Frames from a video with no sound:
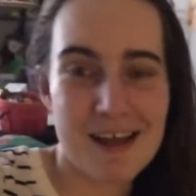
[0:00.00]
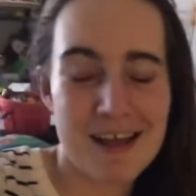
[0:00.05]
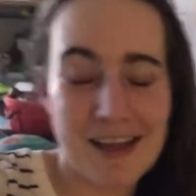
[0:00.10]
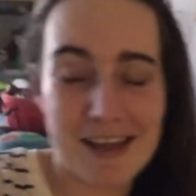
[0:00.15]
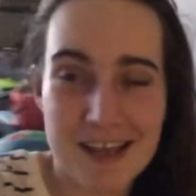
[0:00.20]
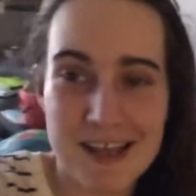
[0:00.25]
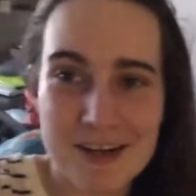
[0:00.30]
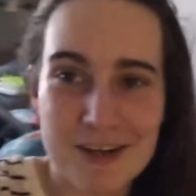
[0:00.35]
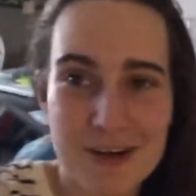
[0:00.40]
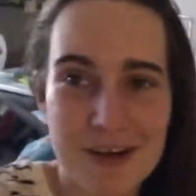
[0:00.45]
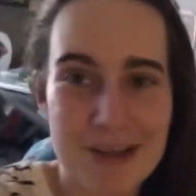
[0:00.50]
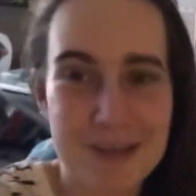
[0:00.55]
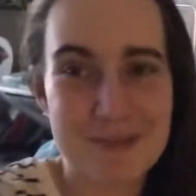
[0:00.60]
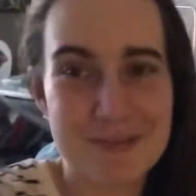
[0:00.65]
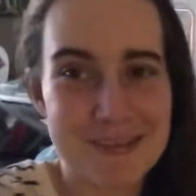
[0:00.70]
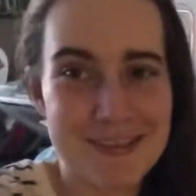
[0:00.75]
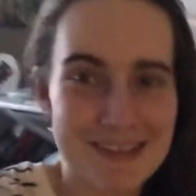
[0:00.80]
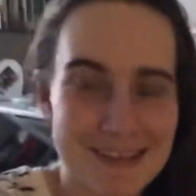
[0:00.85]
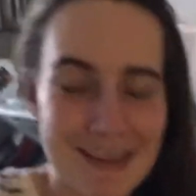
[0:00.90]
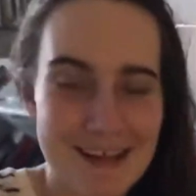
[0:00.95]
interact
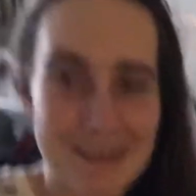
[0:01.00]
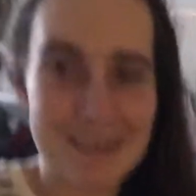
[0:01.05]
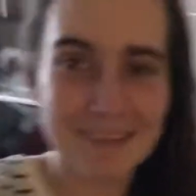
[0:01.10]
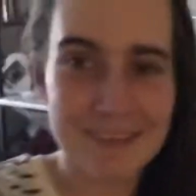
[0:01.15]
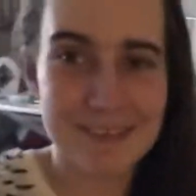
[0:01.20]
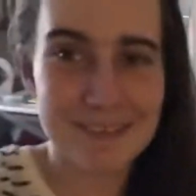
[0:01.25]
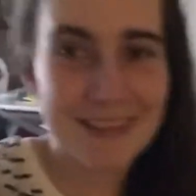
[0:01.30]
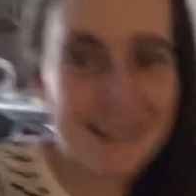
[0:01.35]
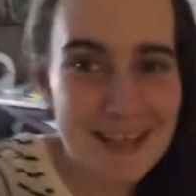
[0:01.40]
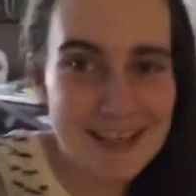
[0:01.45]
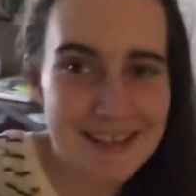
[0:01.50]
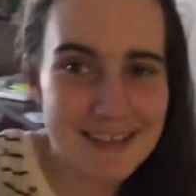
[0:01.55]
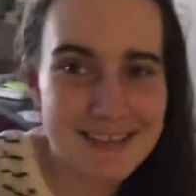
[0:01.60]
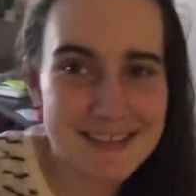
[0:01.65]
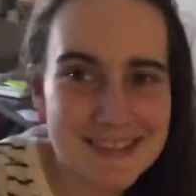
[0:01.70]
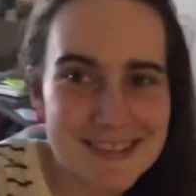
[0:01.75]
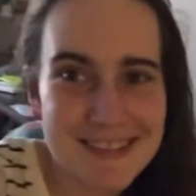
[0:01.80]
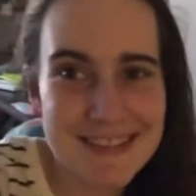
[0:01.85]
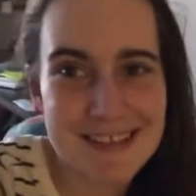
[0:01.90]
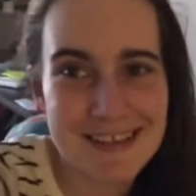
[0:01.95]
with a lot of little
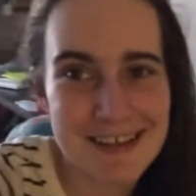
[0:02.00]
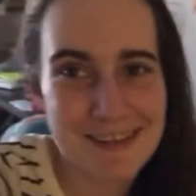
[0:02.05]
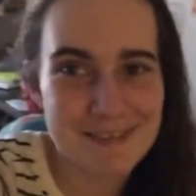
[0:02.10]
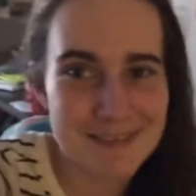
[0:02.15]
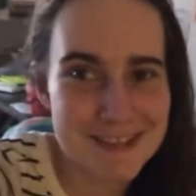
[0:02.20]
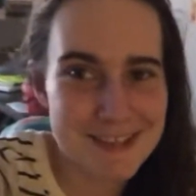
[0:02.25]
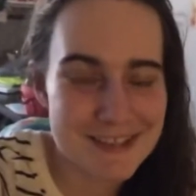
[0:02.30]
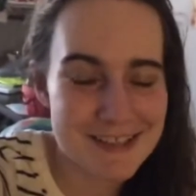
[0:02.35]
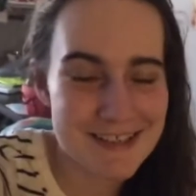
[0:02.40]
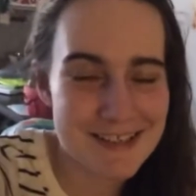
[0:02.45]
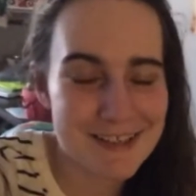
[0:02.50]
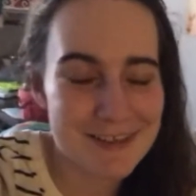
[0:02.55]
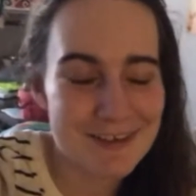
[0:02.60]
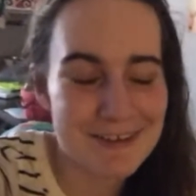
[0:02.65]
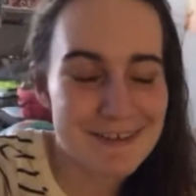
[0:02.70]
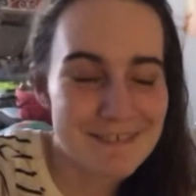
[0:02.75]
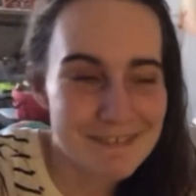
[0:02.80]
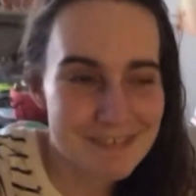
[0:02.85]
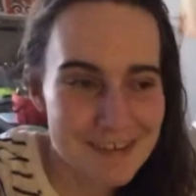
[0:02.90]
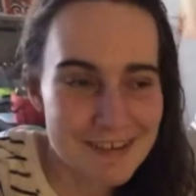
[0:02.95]
kids today, which is, like,
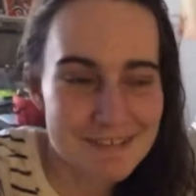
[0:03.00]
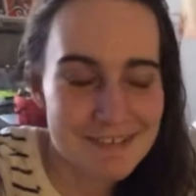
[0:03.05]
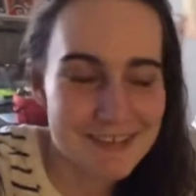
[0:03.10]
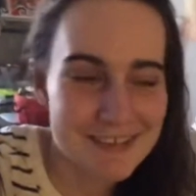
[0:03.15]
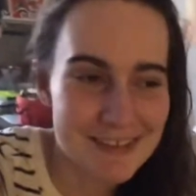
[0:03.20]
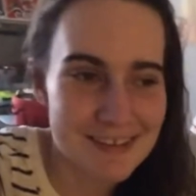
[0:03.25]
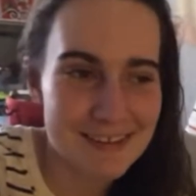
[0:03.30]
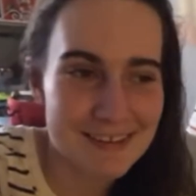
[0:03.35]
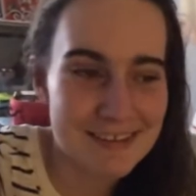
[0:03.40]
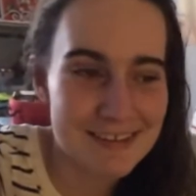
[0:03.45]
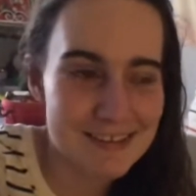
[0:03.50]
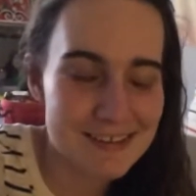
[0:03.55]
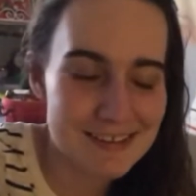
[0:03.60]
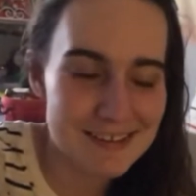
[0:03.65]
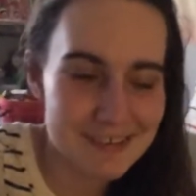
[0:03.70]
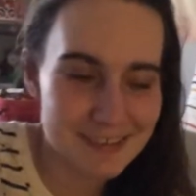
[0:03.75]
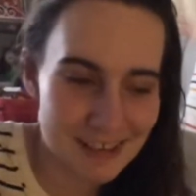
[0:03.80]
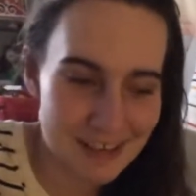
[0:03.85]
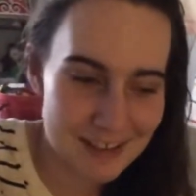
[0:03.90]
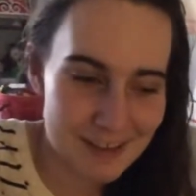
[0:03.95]
her favorite thing in the
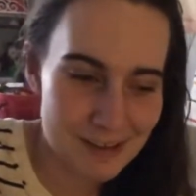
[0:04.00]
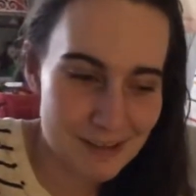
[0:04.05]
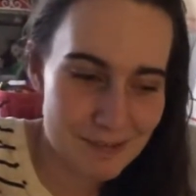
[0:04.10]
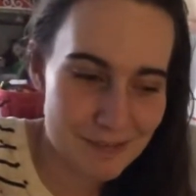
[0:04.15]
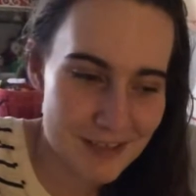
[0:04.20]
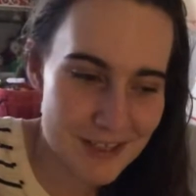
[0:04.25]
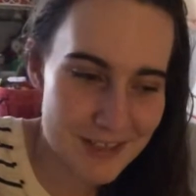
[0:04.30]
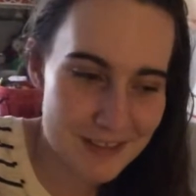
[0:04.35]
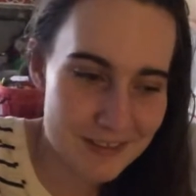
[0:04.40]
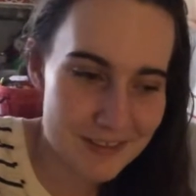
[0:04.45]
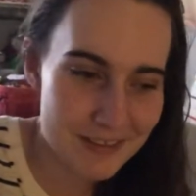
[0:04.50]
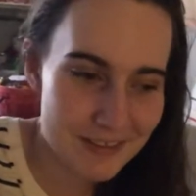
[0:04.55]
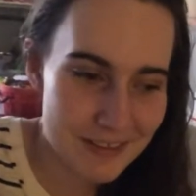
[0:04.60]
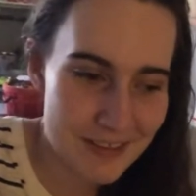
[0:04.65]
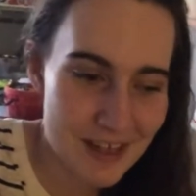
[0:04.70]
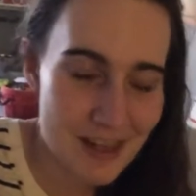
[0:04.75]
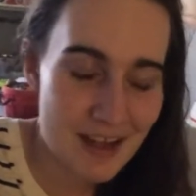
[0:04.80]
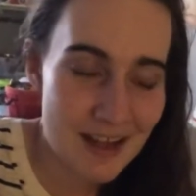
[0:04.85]
entire world.